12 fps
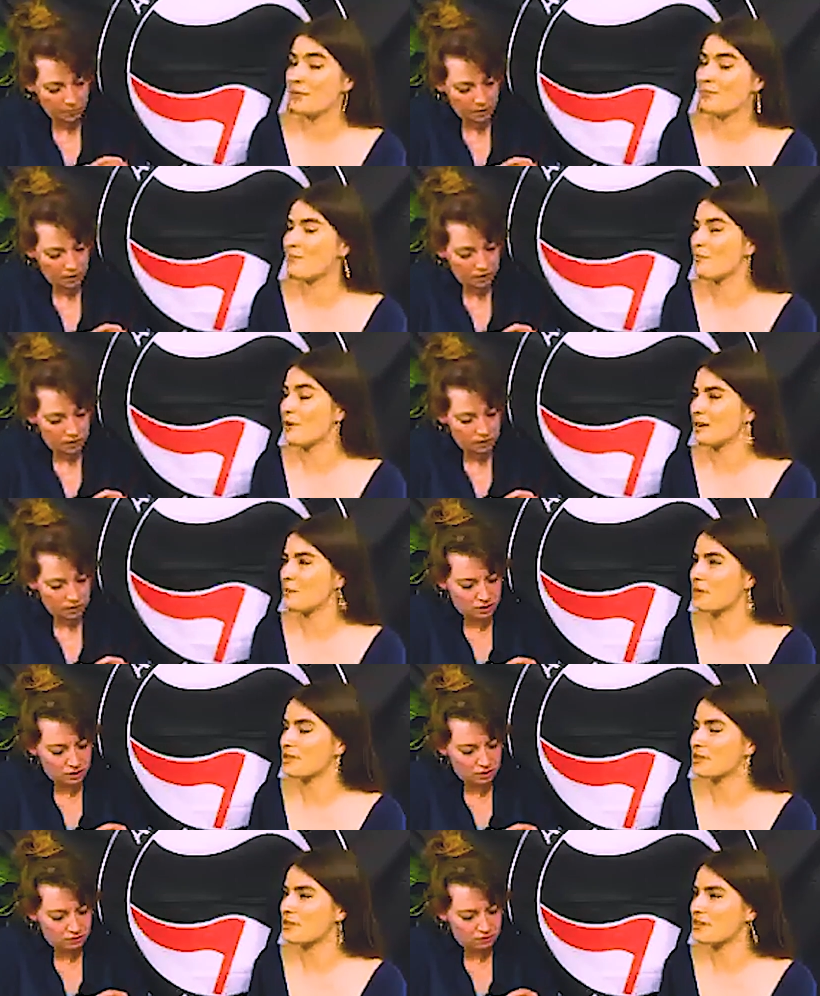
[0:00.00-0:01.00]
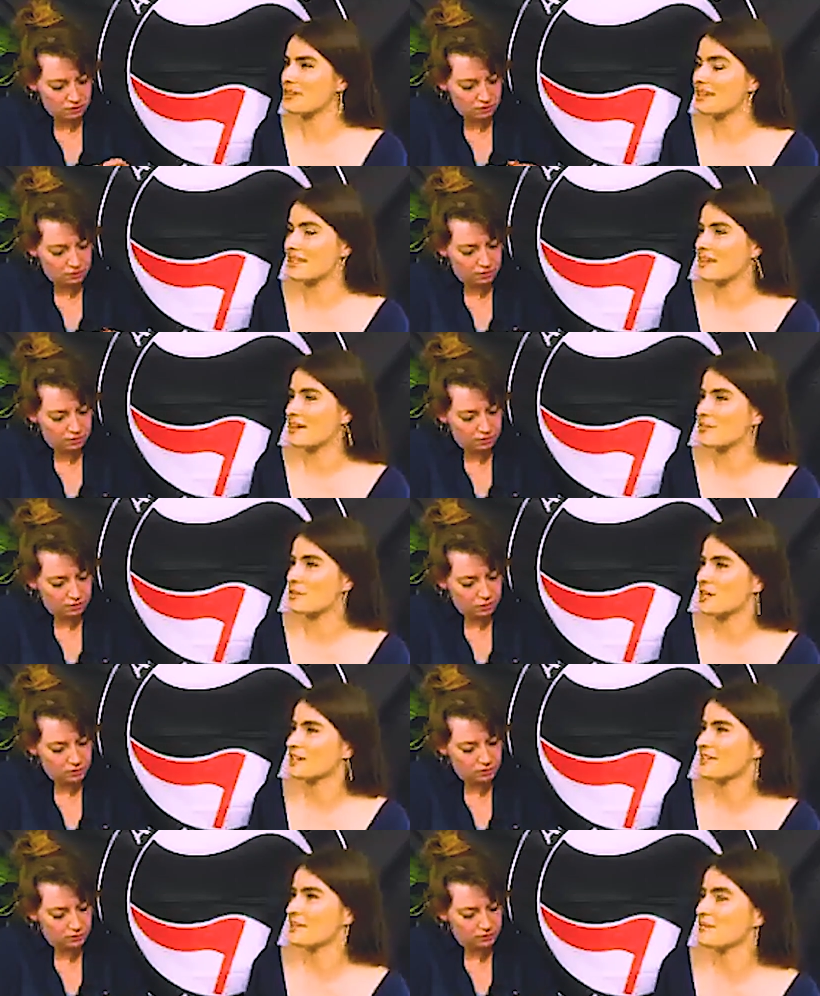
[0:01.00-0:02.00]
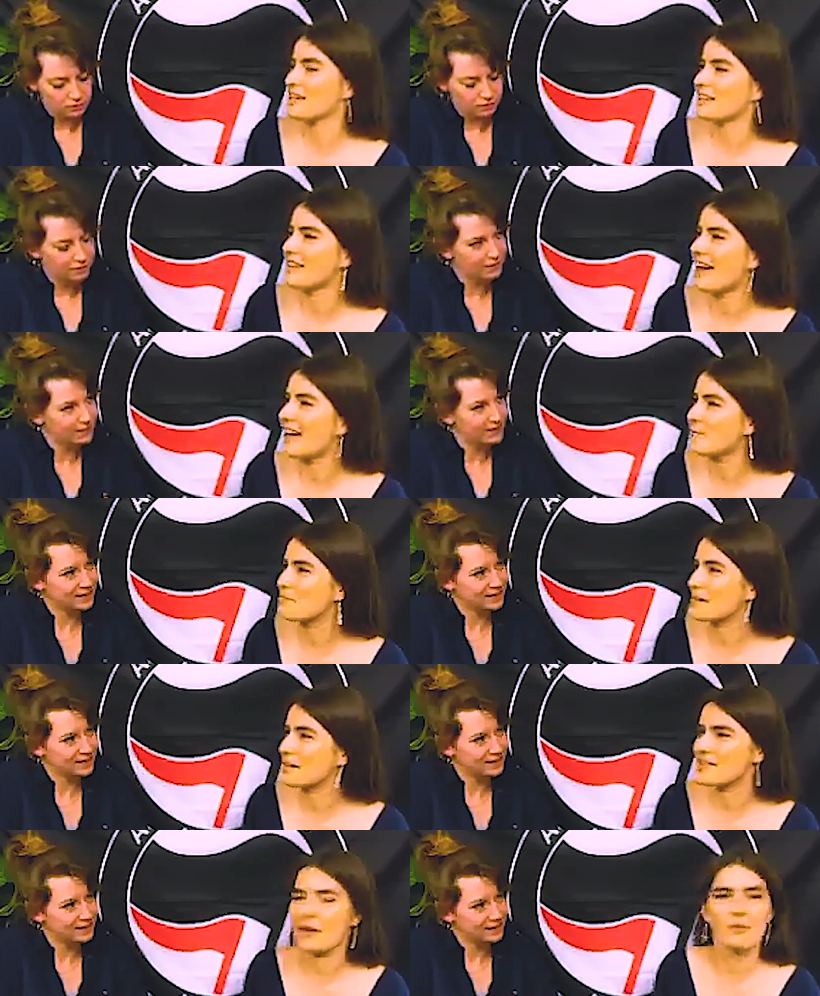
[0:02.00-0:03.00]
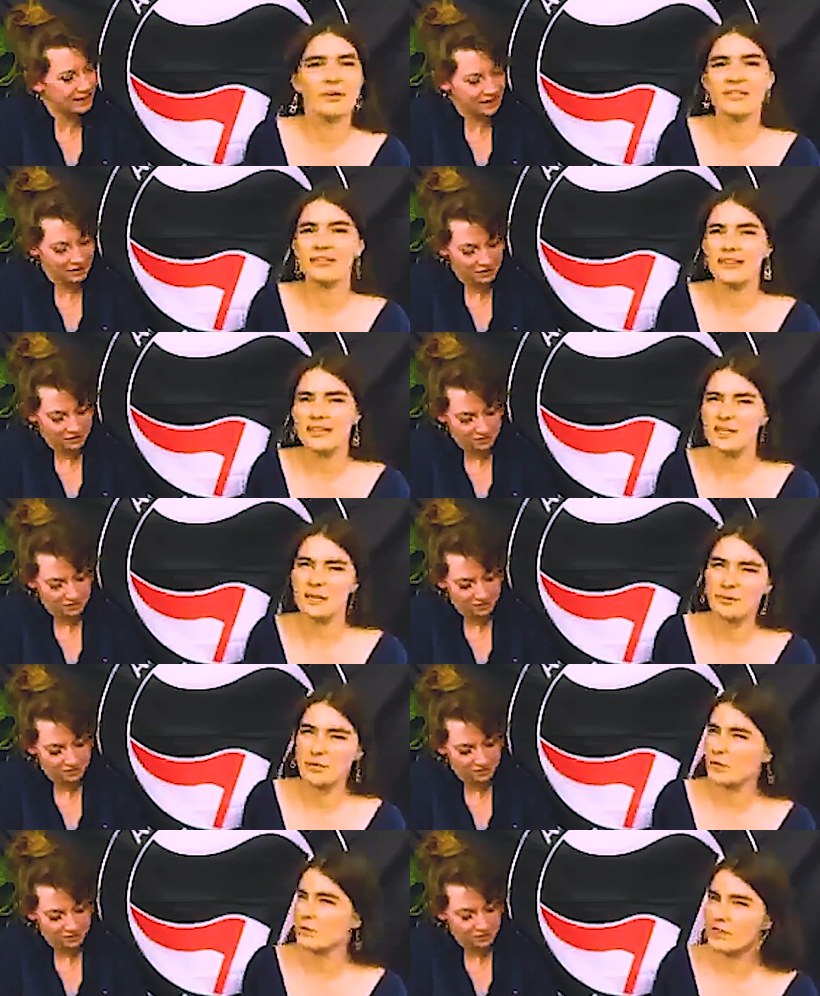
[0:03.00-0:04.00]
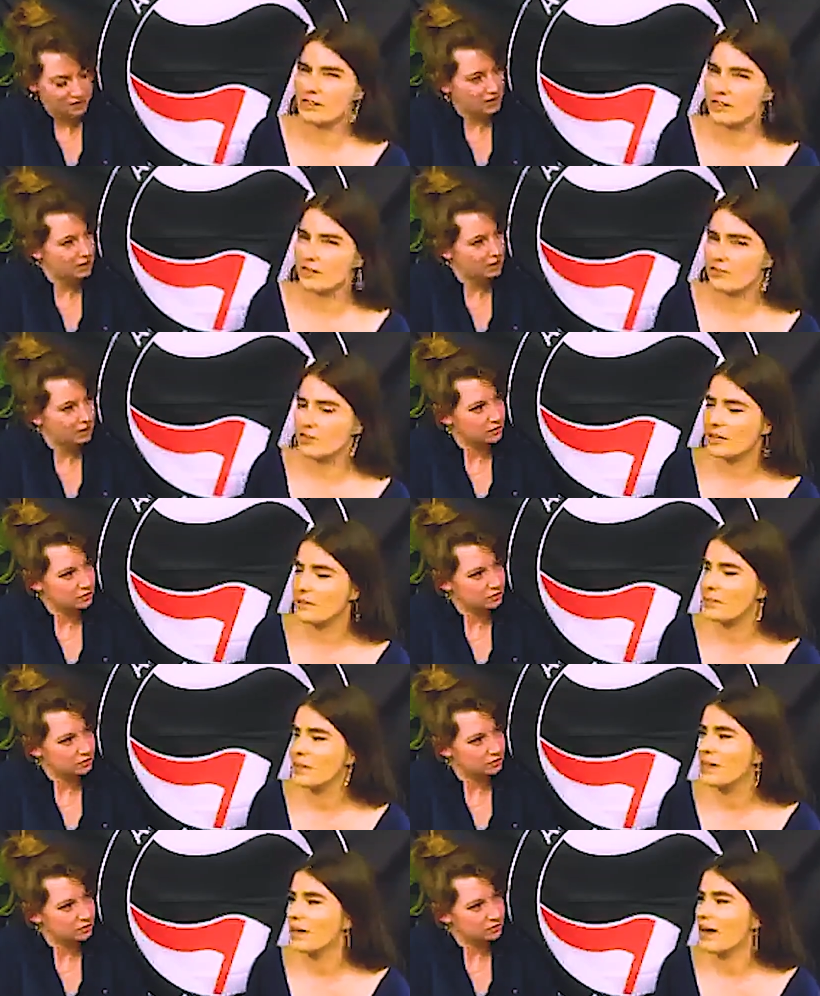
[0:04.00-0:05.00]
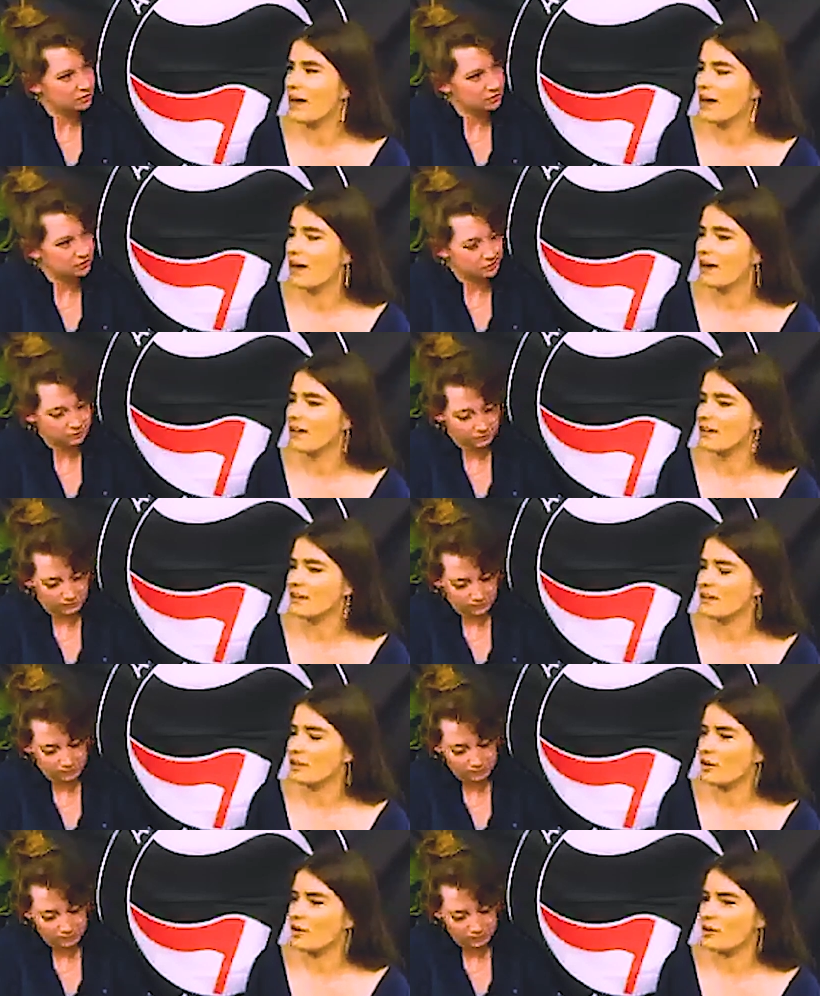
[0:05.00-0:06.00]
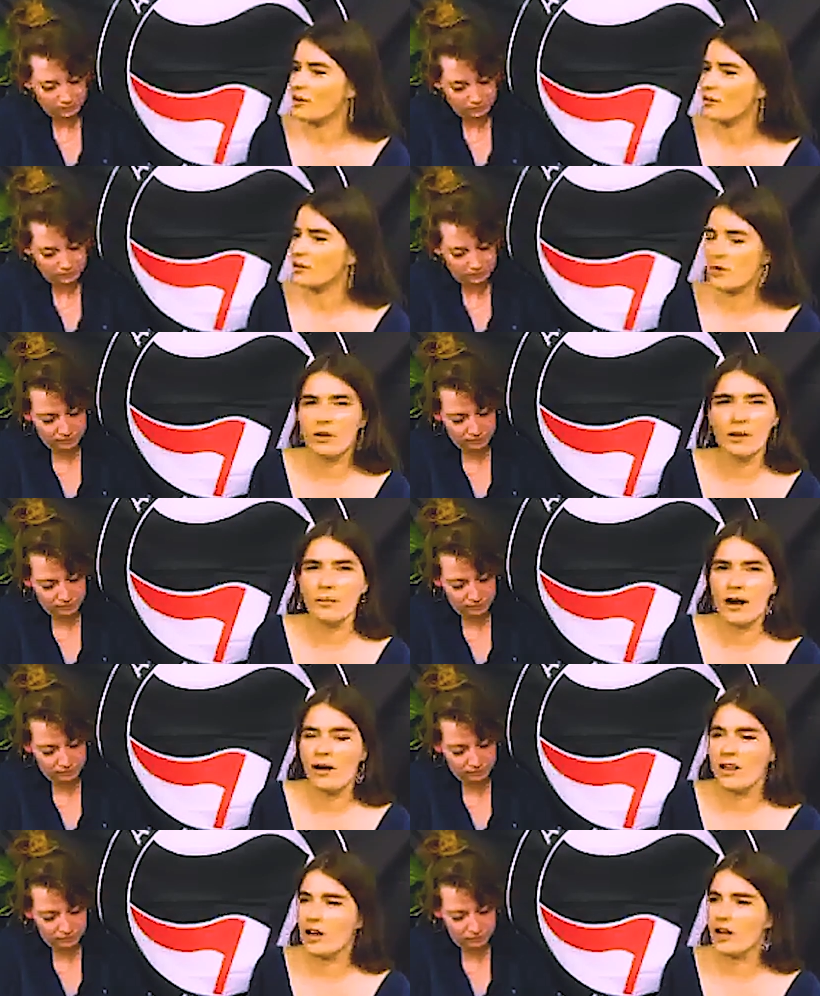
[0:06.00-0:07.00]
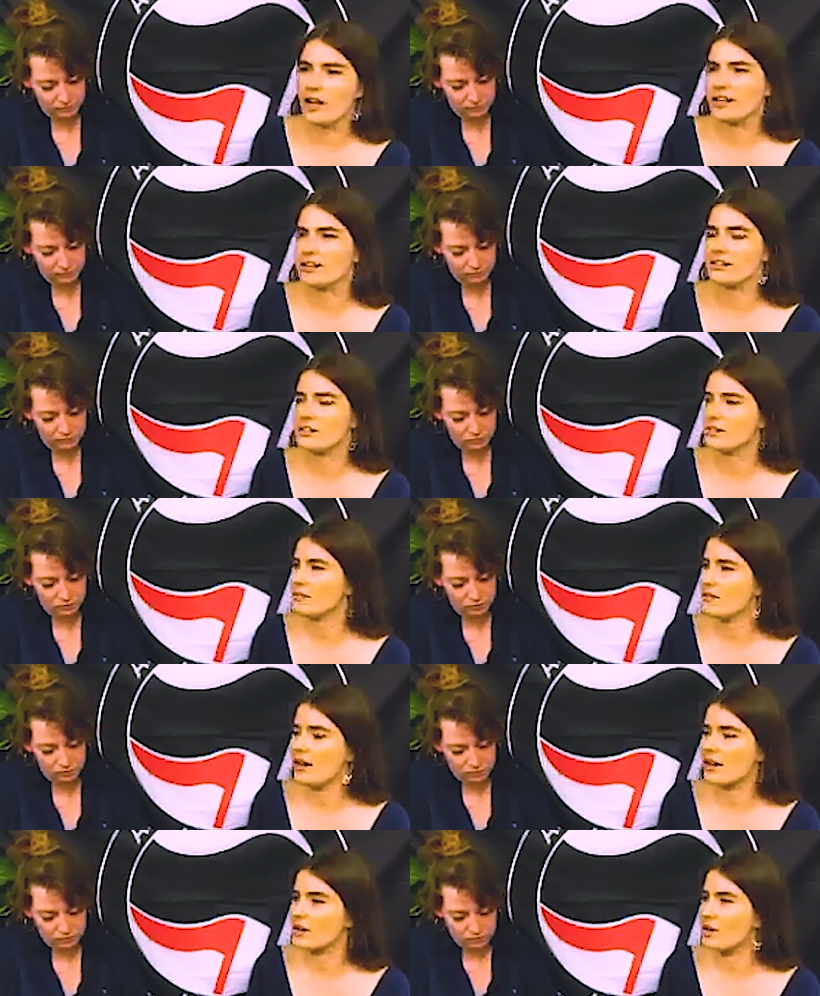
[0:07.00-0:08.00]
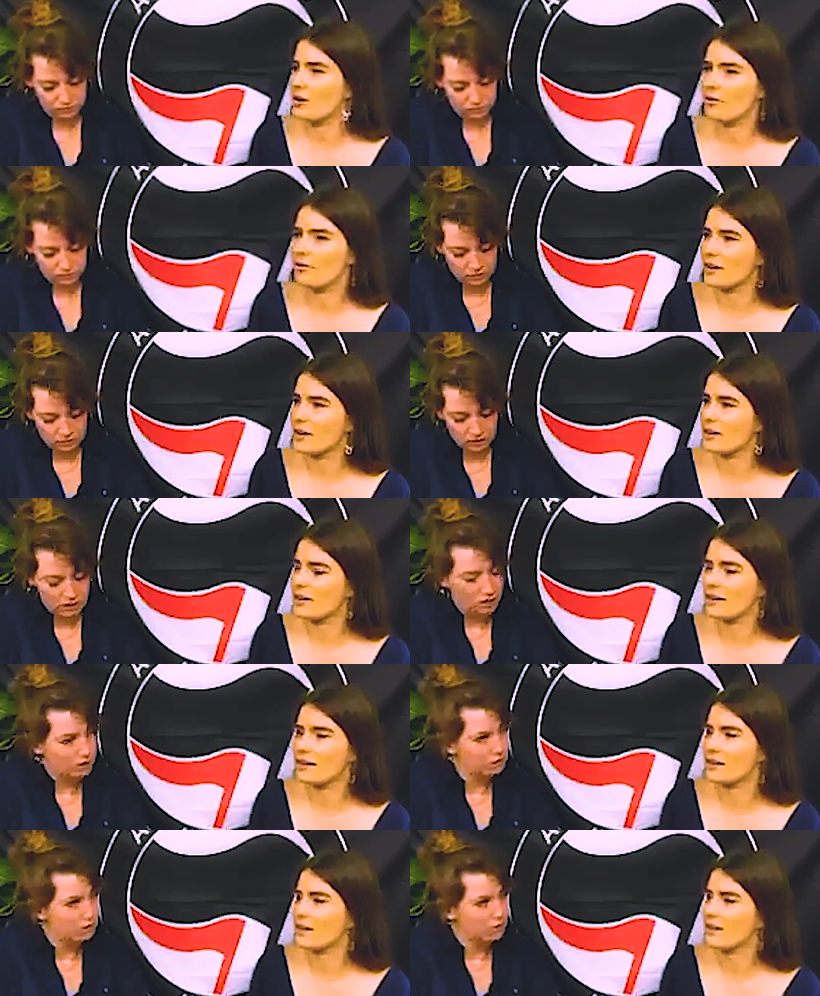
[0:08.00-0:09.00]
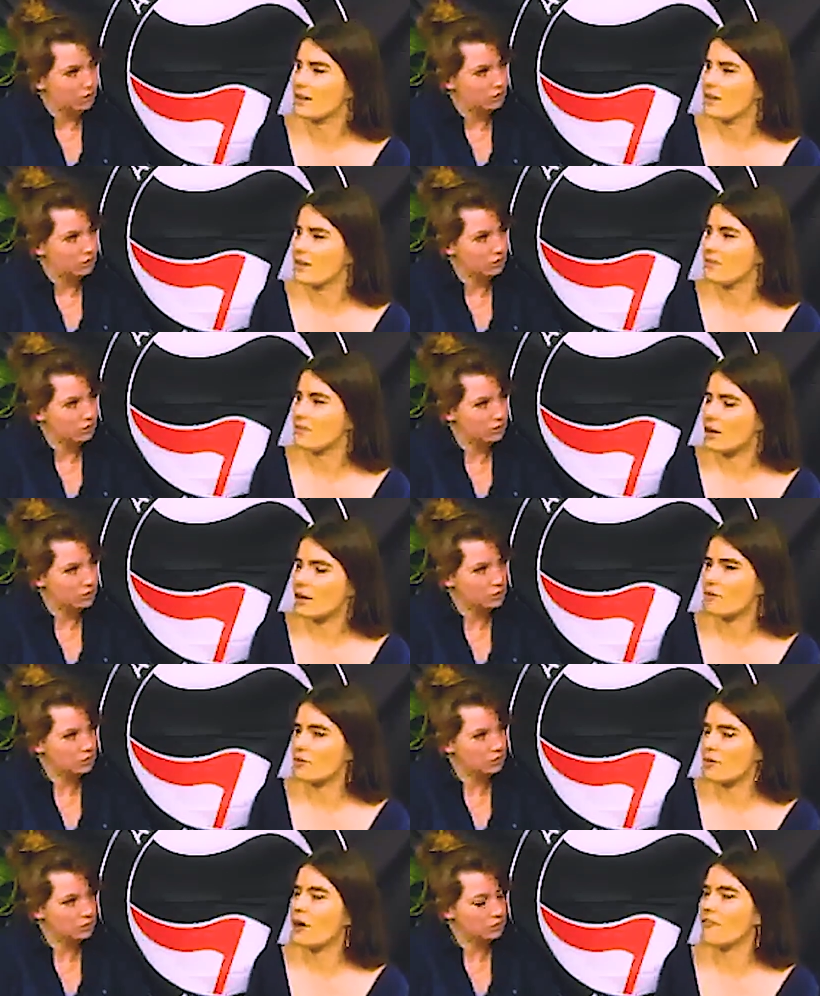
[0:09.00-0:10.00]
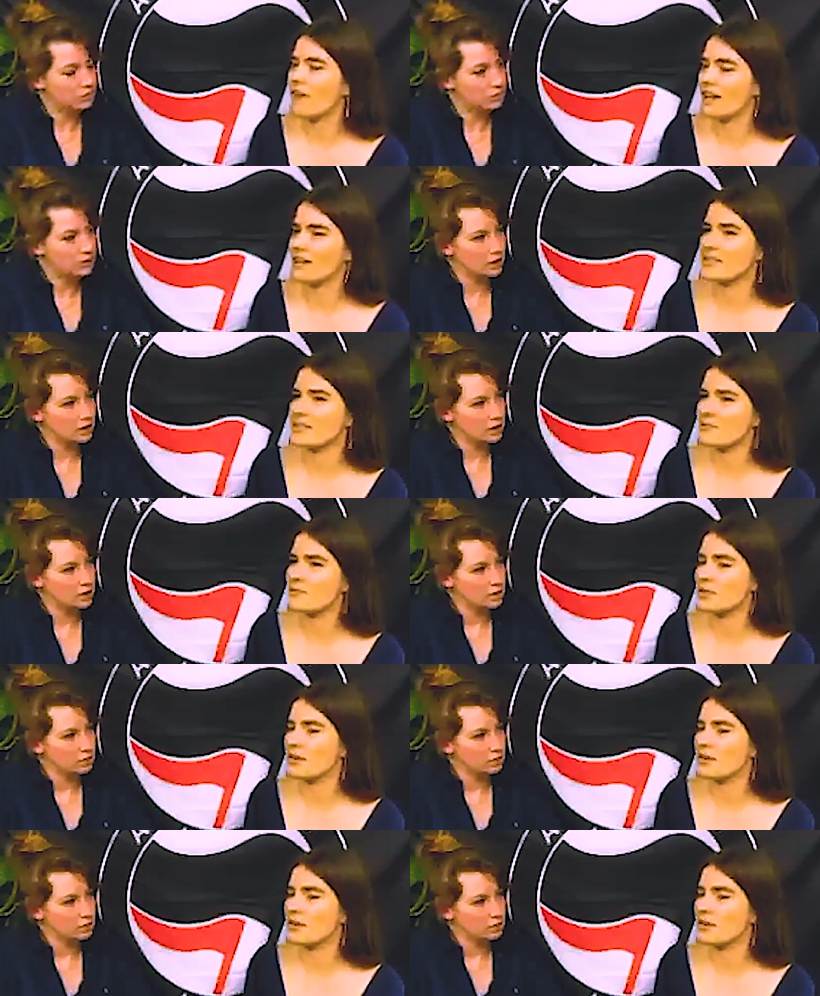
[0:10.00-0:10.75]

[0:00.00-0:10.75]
Speaker 1: one in particular that's like rejected me and that because I was I guess a bit too vanilla for him. Uh, you know, he was all about like I don't know fucking like quite violent stuff straight